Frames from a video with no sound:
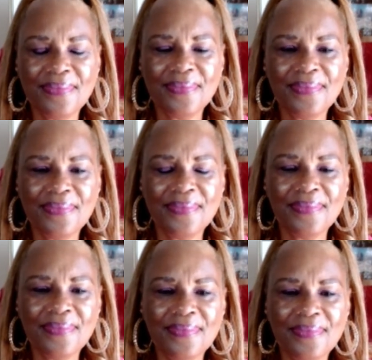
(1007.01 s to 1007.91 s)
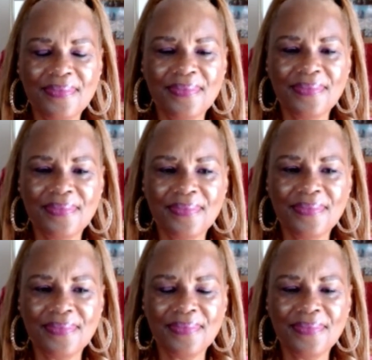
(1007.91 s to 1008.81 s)

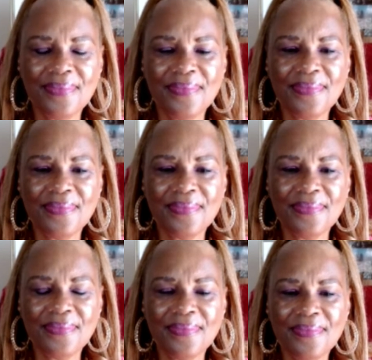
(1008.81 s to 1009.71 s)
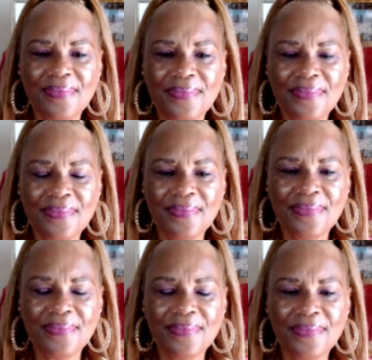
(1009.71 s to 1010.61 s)

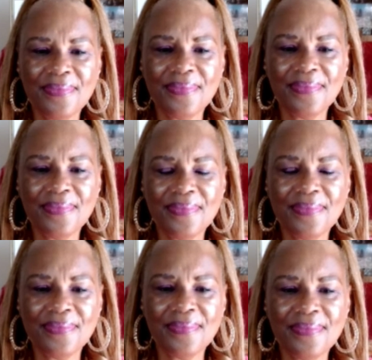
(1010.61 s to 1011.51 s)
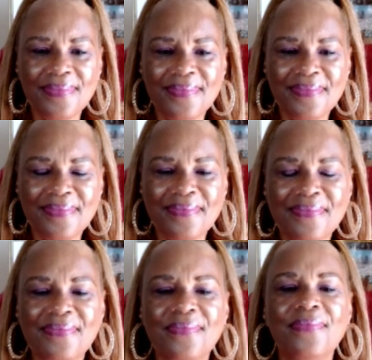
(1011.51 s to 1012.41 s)

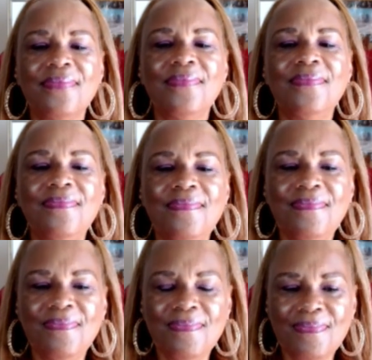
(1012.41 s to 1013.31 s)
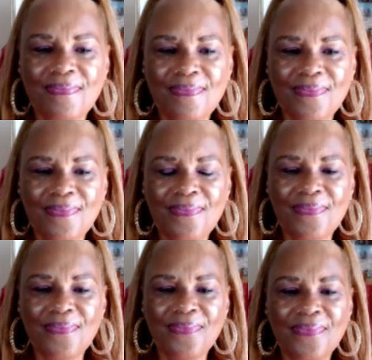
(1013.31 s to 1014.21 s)

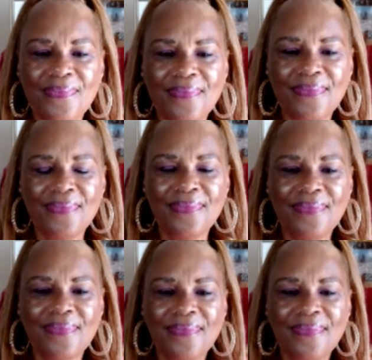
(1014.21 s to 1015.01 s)
This person isn't speaking.